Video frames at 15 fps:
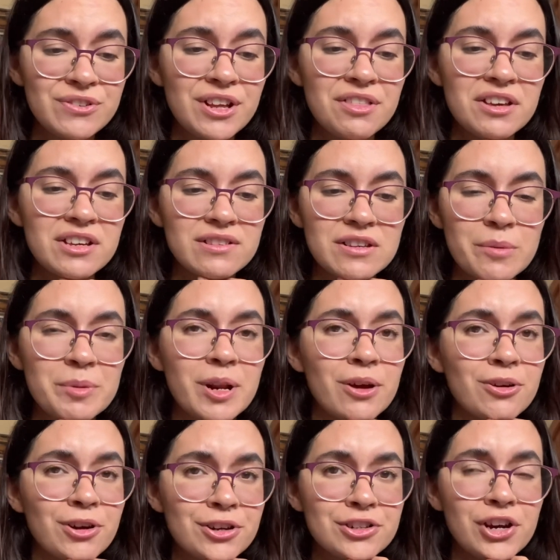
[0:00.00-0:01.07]
I think it's coming out in
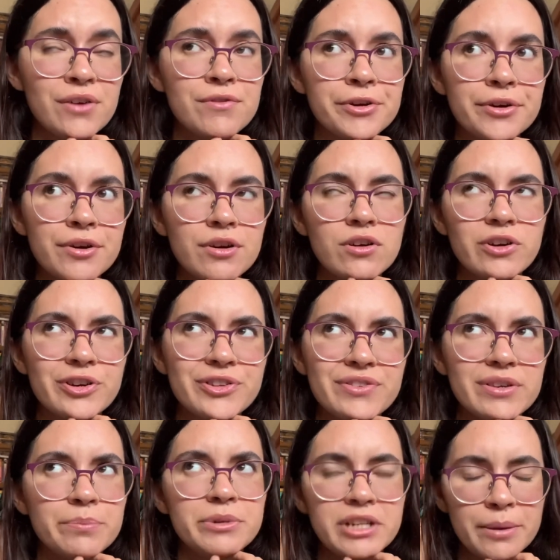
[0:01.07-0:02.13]
October or
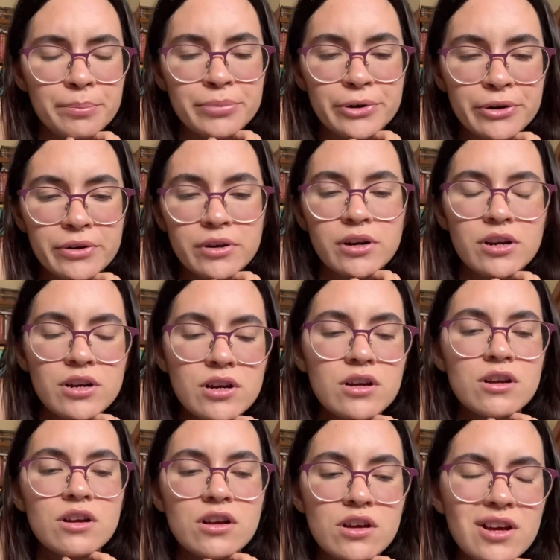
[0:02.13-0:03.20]
September.
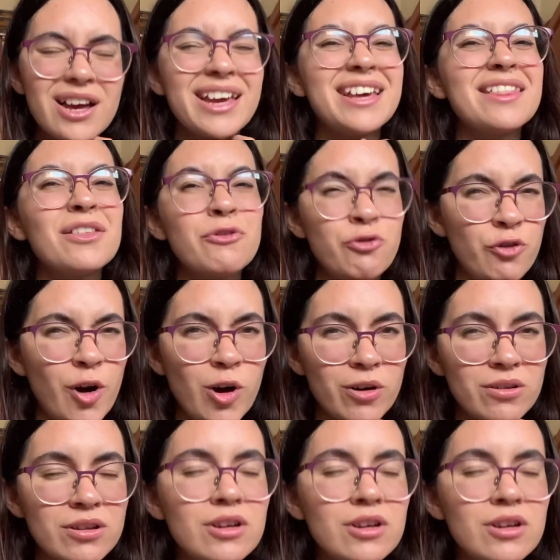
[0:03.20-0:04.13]
in the fall.